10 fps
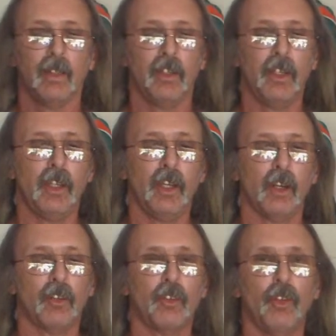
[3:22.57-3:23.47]

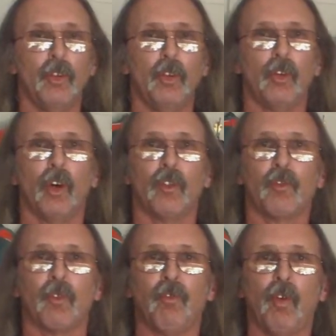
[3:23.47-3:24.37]
DDR2 goes
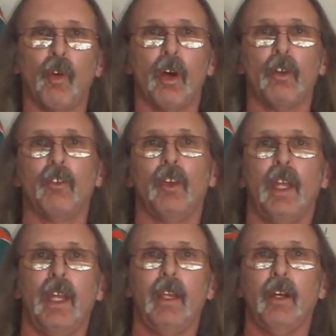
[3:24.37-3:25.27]
from 400 to
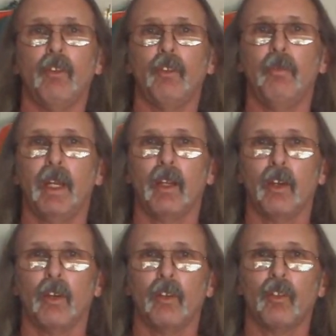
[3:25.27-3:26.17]
800
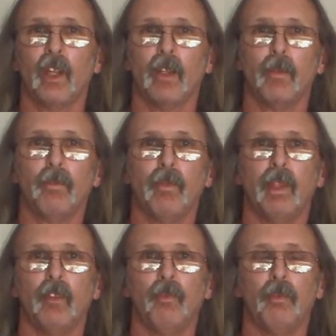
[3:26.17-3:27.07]
megahertz on the
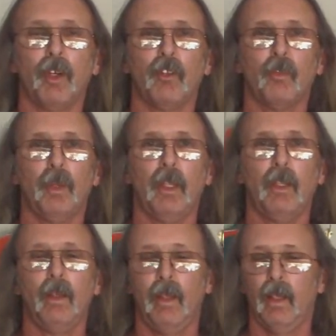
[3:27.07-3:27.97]
bus
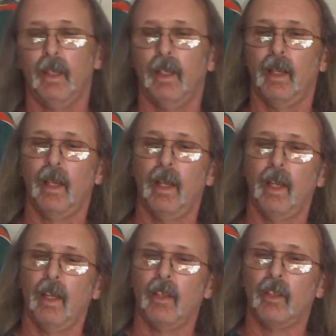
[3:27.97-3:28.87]
speed.
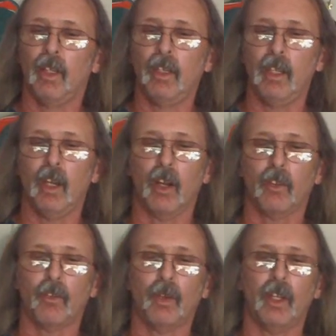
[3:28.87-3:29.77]
The
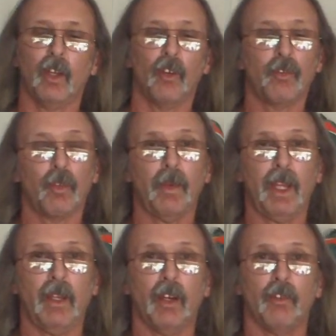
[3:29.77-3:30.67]
DDR3 goes from
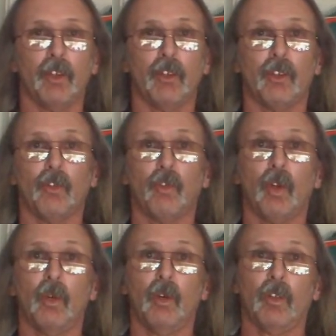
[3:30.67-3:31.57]
800 to
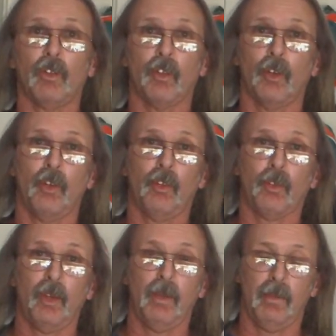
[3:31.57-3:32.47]

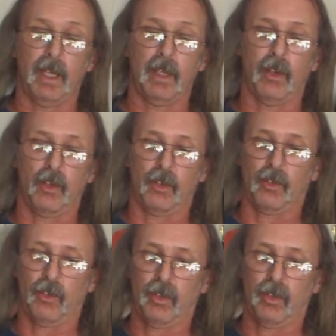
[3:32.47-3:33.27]
2133 megahertz.